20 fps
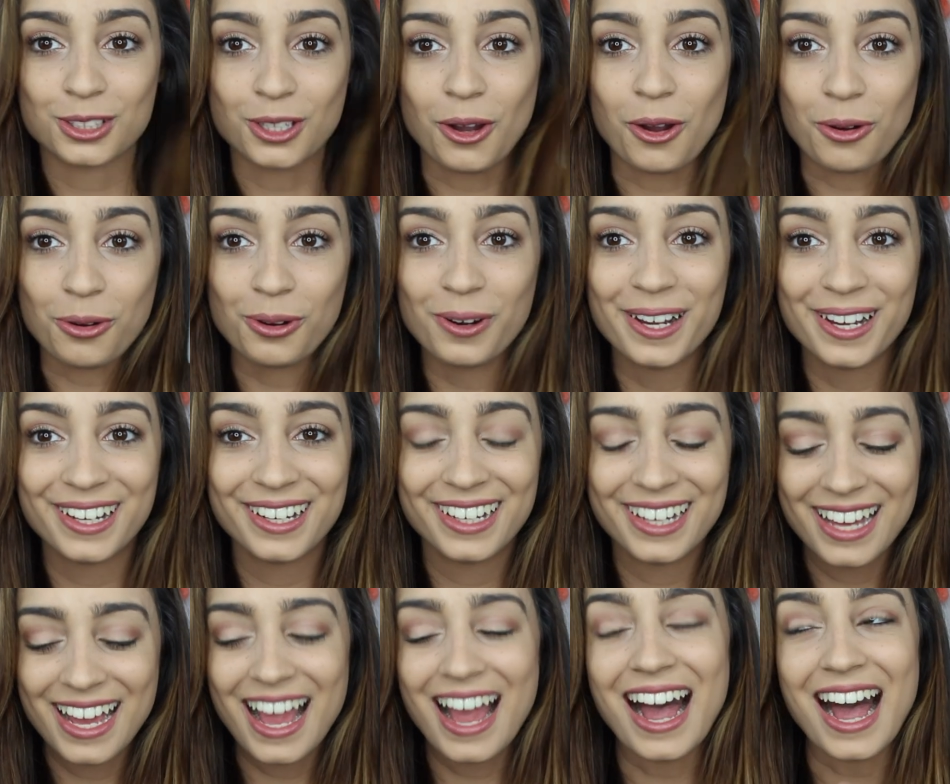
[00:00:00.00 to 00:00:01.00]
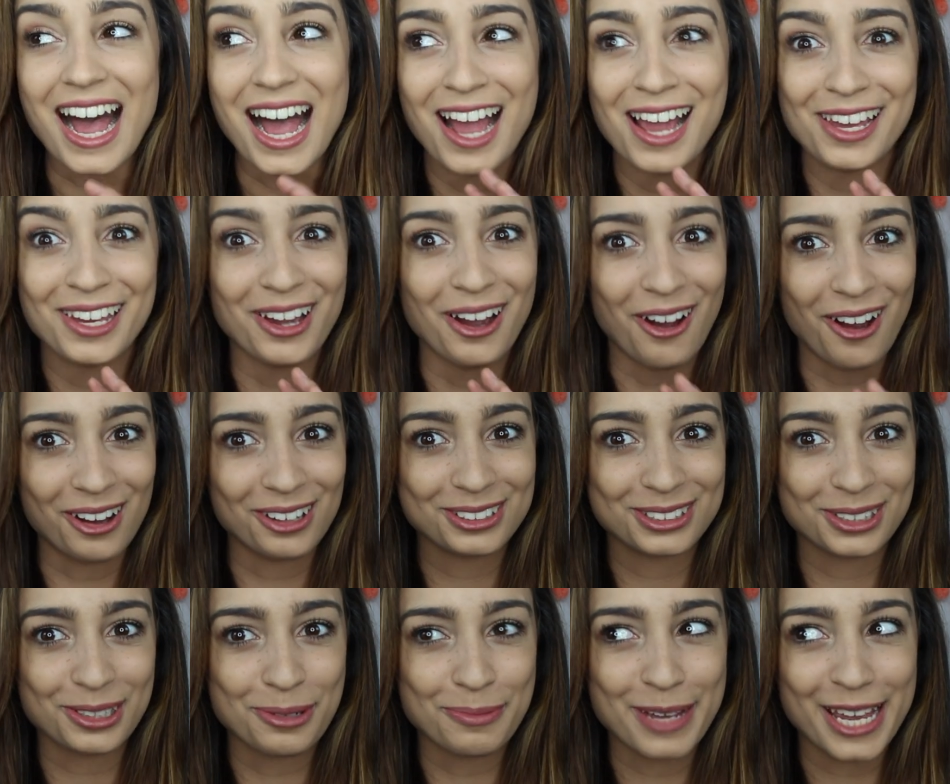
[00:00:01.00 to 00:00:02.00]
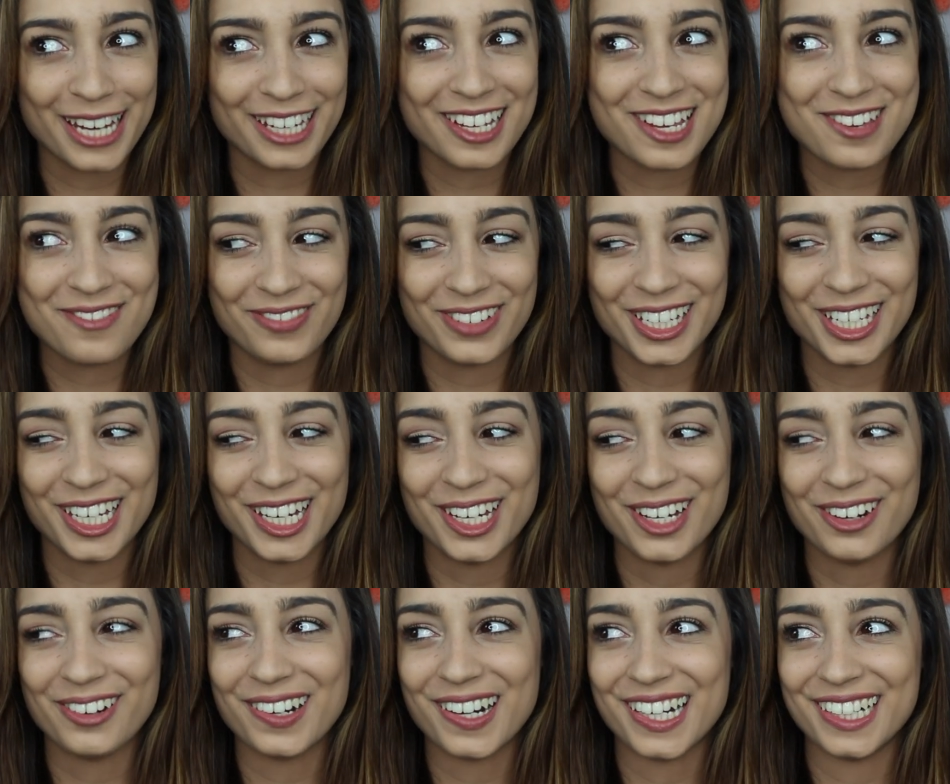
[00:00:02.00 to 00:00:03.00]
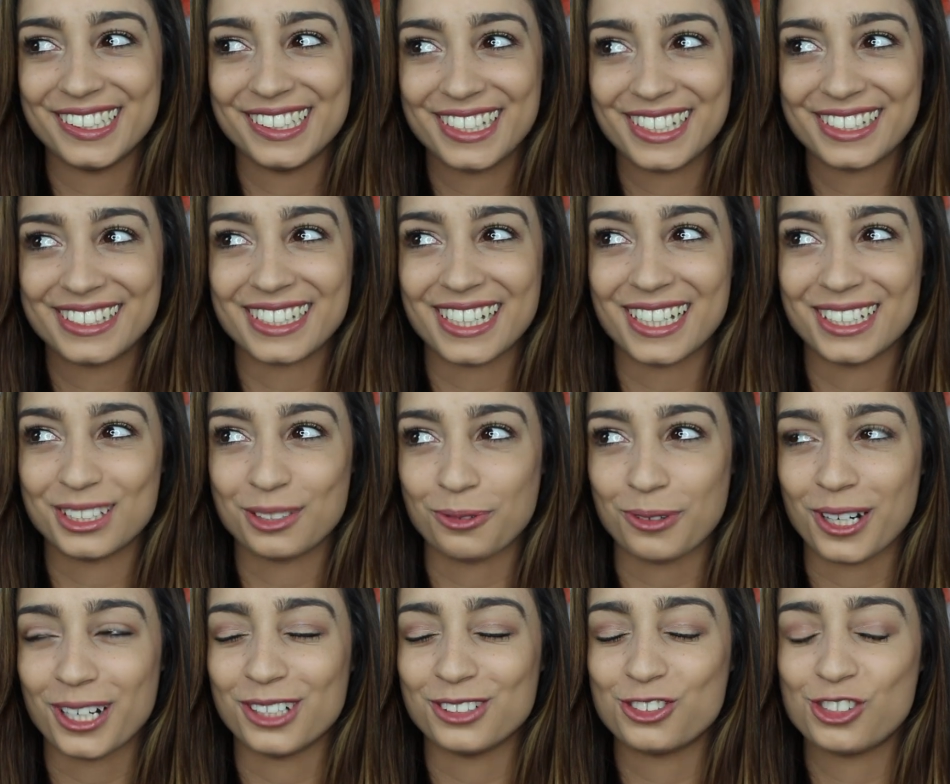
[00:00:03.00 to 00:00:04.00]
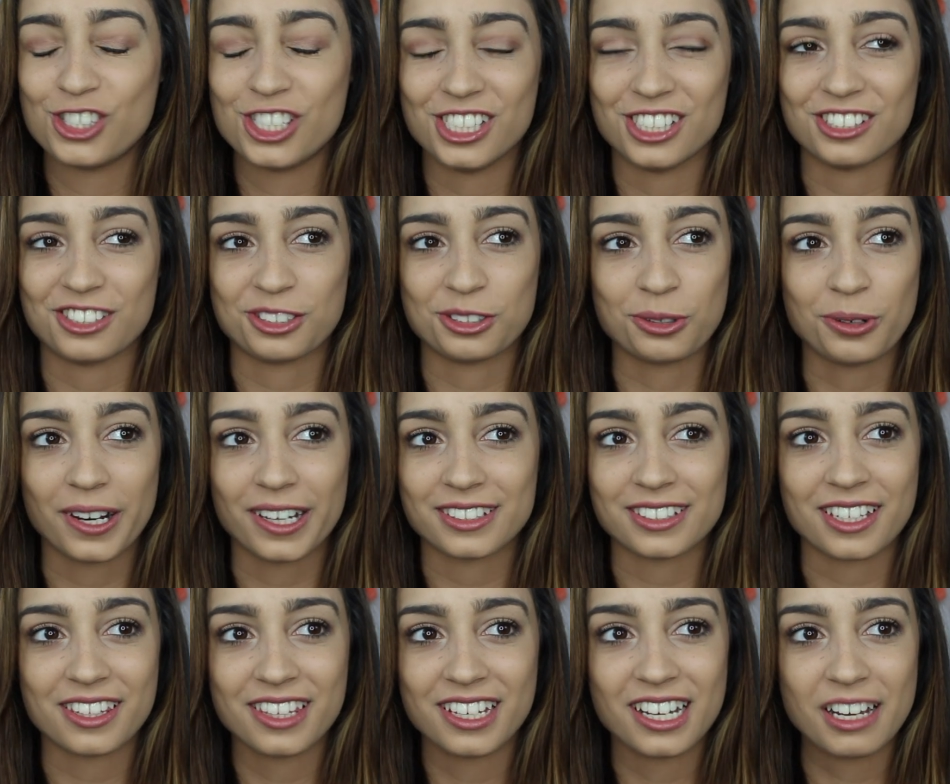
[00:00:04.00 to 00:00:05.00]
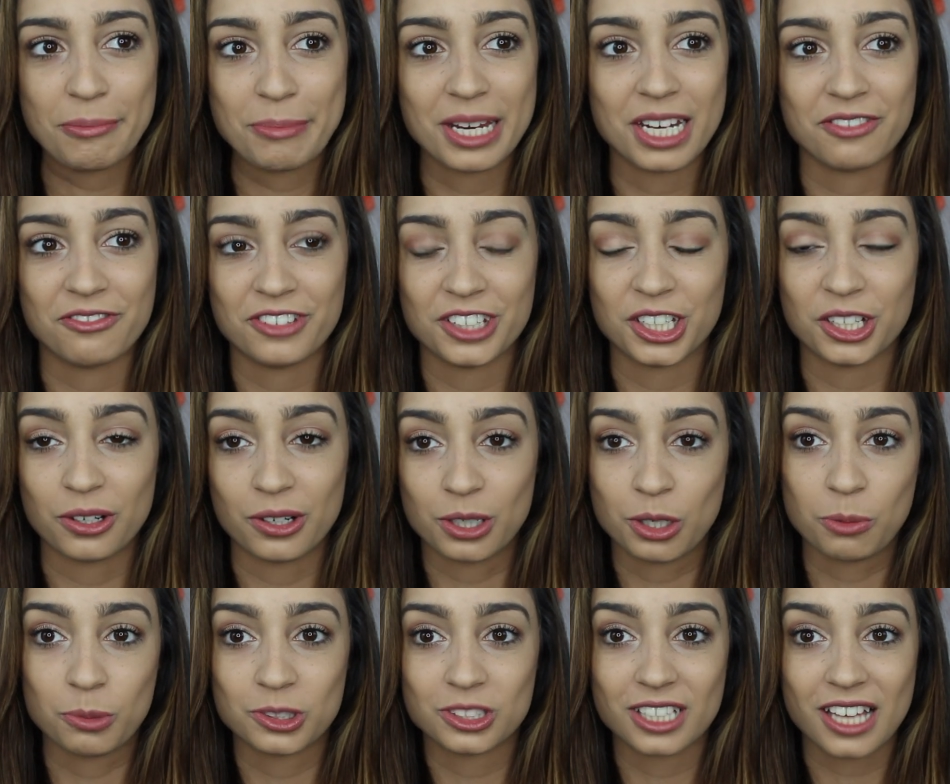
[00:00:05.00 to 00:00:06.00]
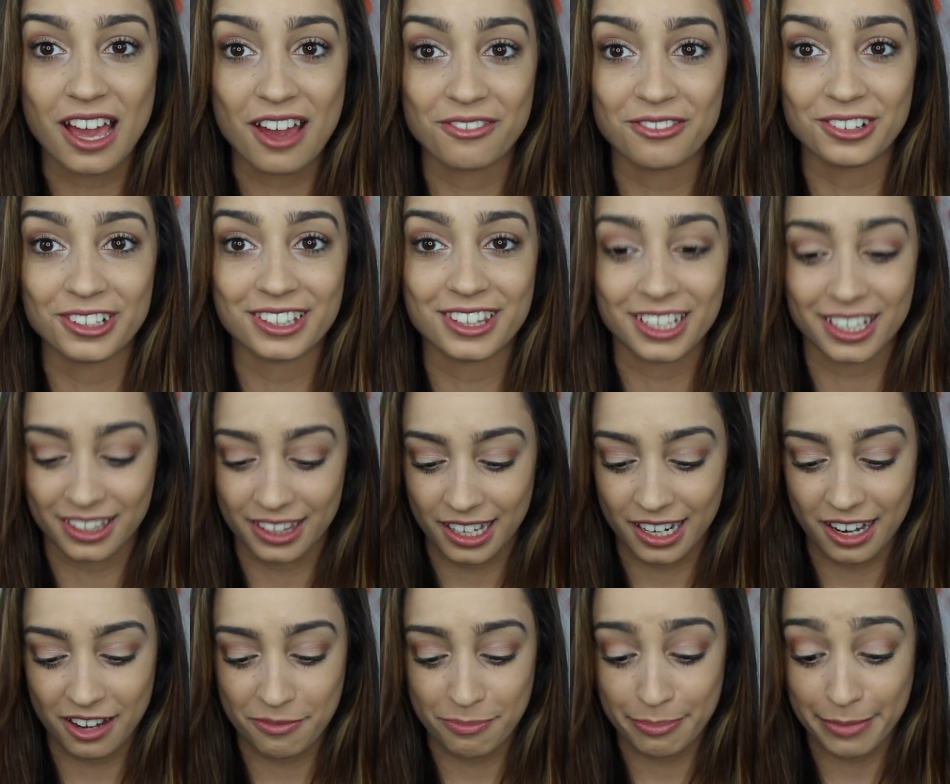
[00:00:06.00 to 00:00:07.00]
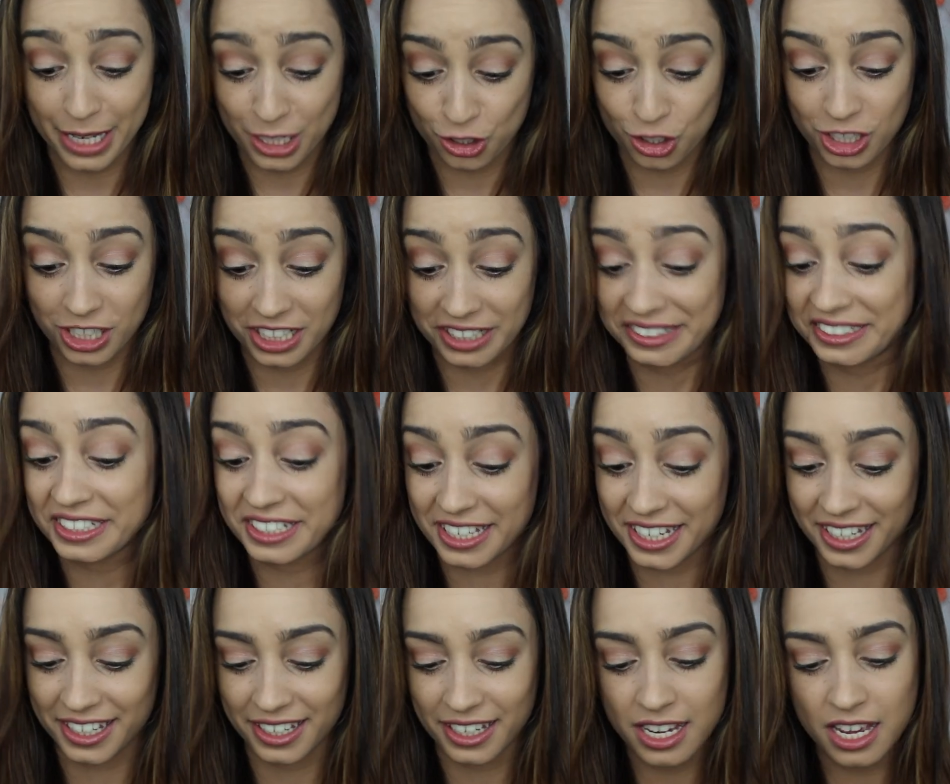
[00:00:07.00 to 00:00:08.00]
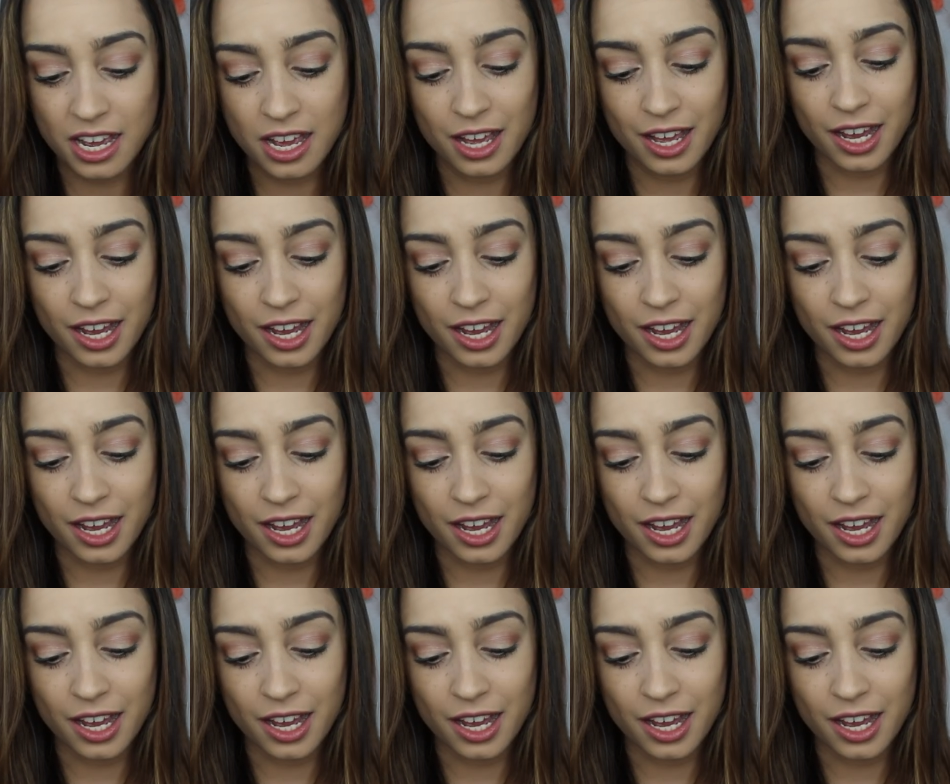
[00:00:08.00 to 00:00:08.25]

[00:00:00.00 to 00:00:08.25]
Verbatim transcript: So I also made a video on this as well. Jesus Christ, I think I made a video on almost everything that I'm mentioning today.